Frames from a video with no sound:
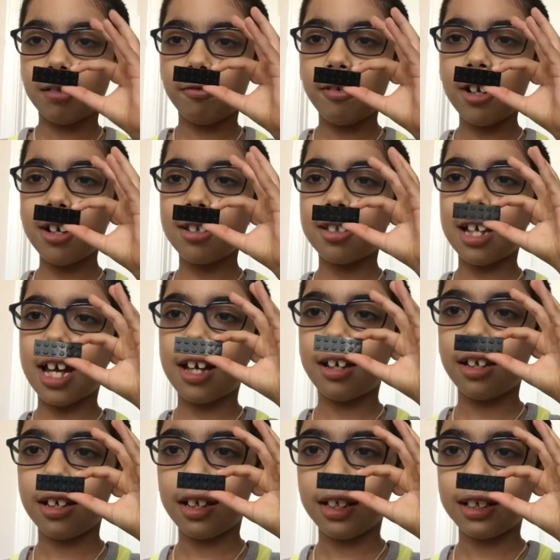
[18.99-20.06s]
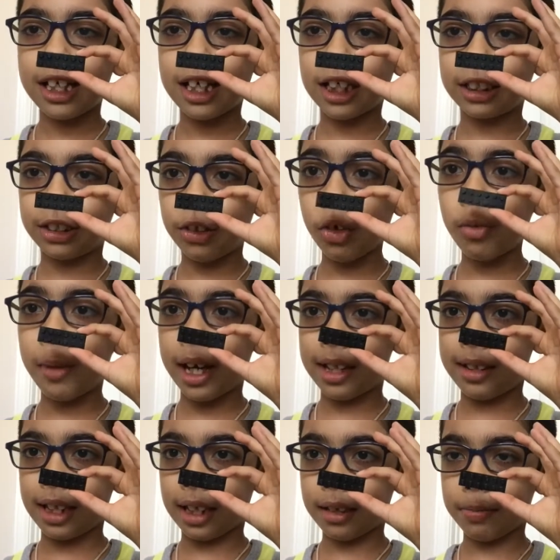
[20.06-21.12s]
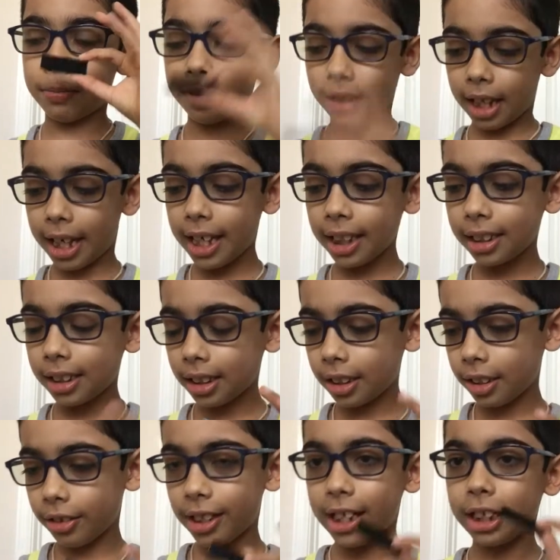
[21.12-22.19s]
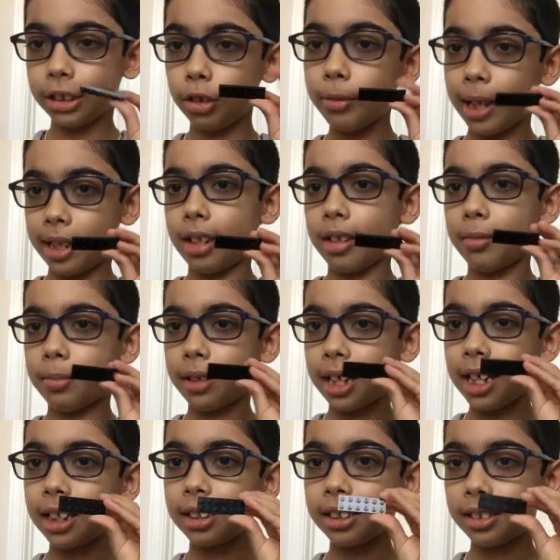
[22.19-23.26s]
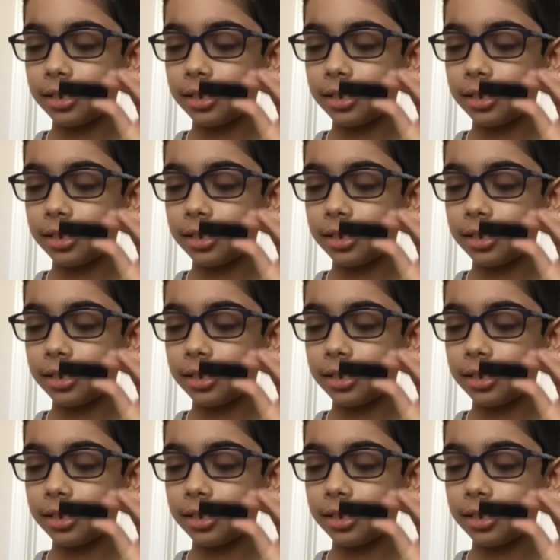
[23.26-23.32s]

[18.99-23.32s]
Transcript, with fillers: First, take a 2x6 plate. You need a 2x6 plate.